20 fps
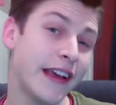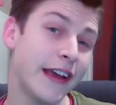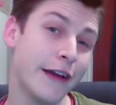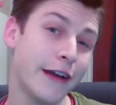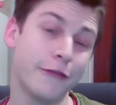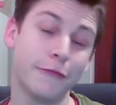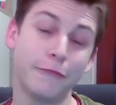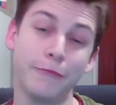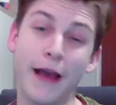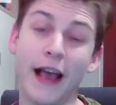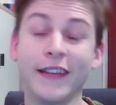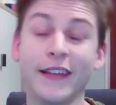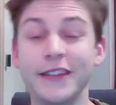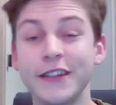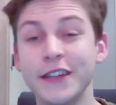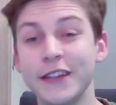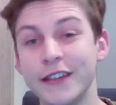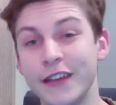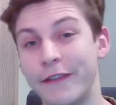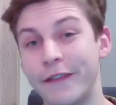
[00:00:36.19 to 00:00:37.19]
From
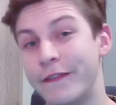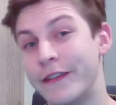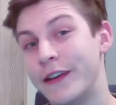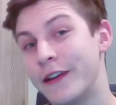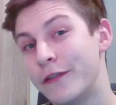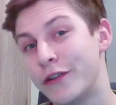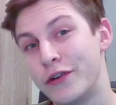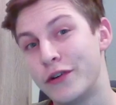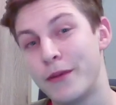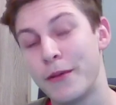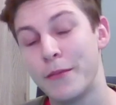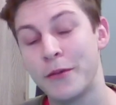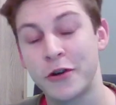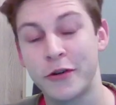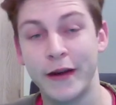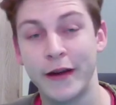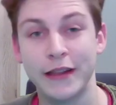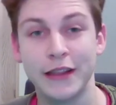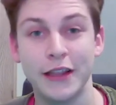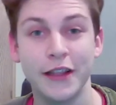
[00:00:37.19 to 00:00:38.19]
past years, if I remember
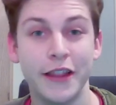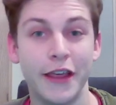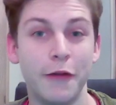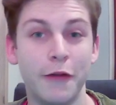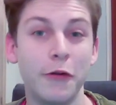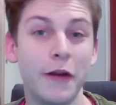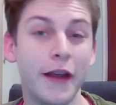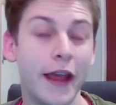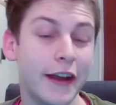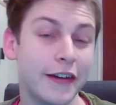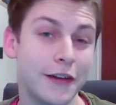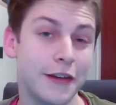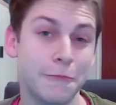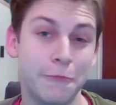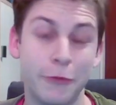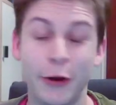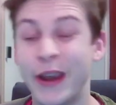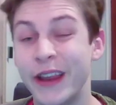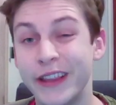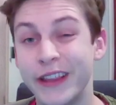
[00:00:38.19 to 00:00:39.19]
correctly, they were actually
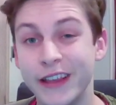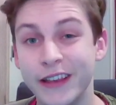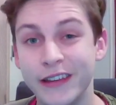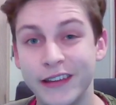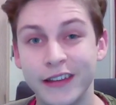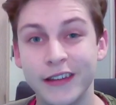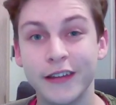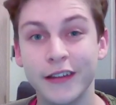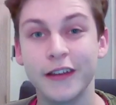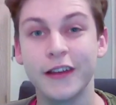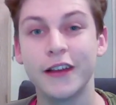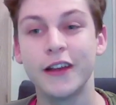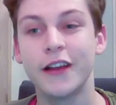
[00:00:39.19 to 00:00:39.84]
pretty decent.